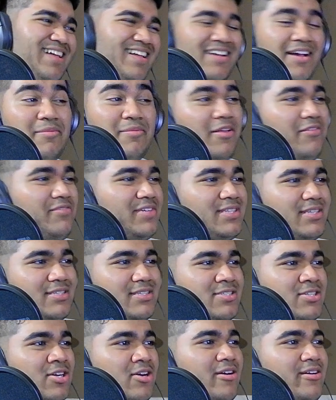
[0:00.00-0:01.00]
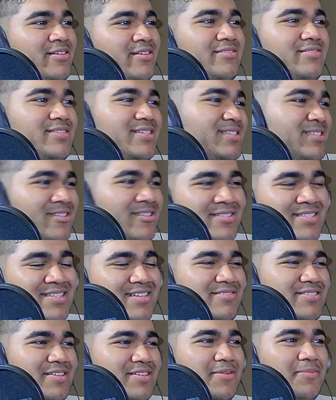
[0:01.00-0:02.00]
I'm loving the guitar here. The guitar sounds
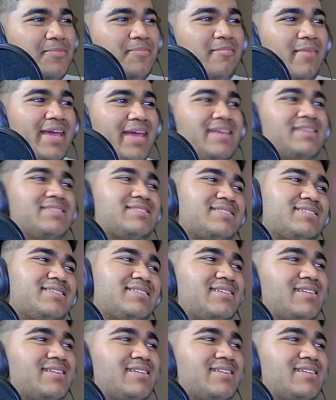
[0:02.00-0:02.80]
amazing.